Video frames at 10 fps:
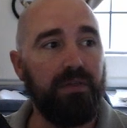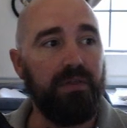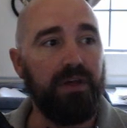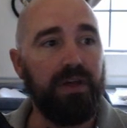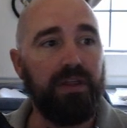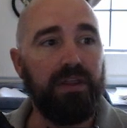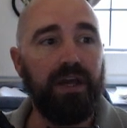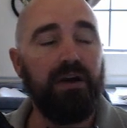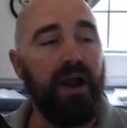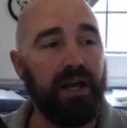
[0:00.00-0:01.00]

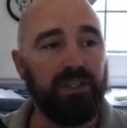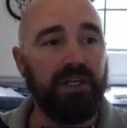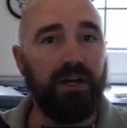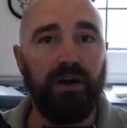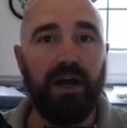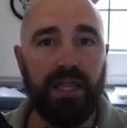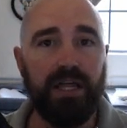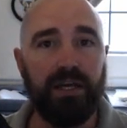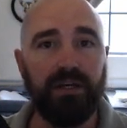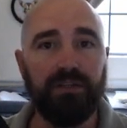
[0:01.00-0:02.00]
the interaction here I
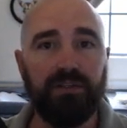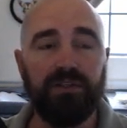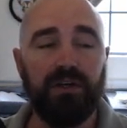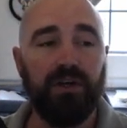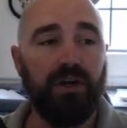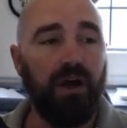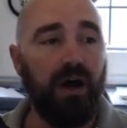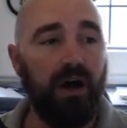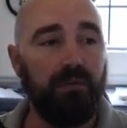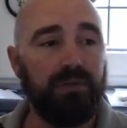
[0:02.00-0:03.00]
think is
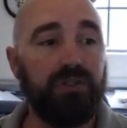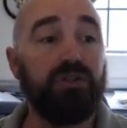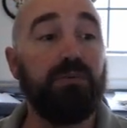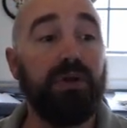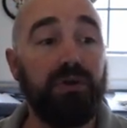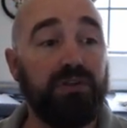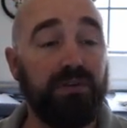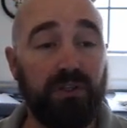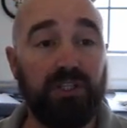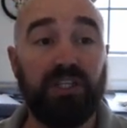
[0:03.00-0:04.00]
super
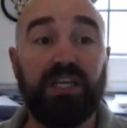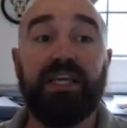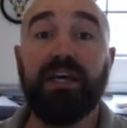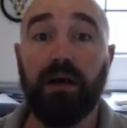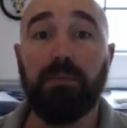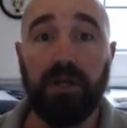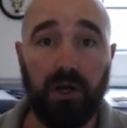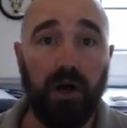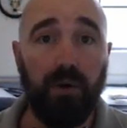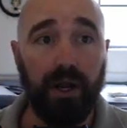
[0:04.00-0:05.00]
useful to just get up and
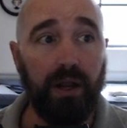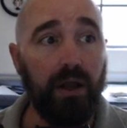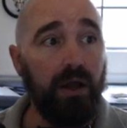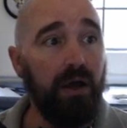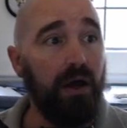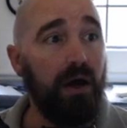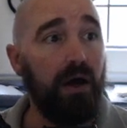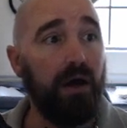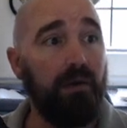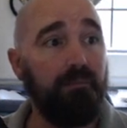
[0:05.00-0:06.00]
going.
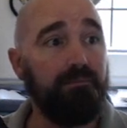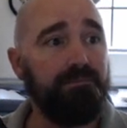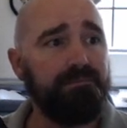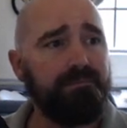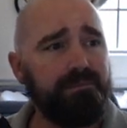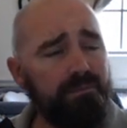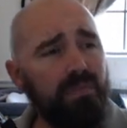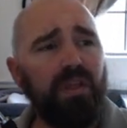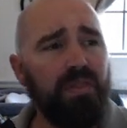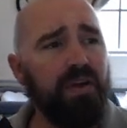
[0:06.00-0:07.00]

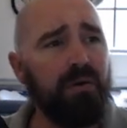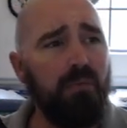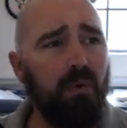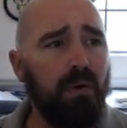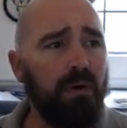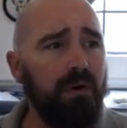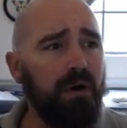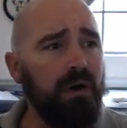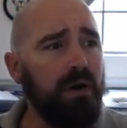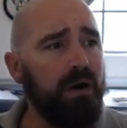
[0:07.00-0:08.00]
There are more
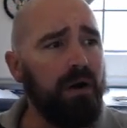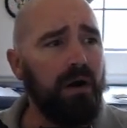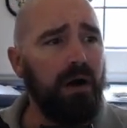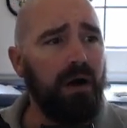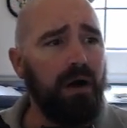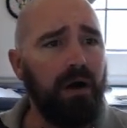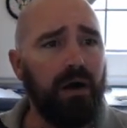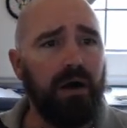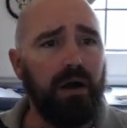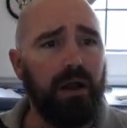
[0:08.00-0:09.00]

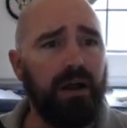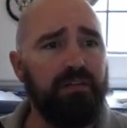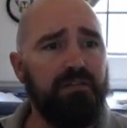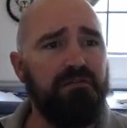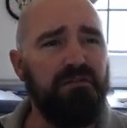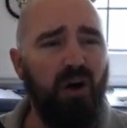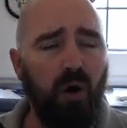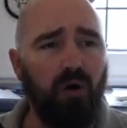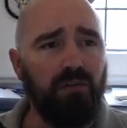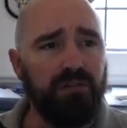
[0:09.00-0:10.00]
kind of
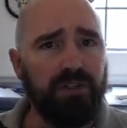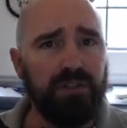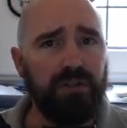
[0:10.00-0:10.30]
involved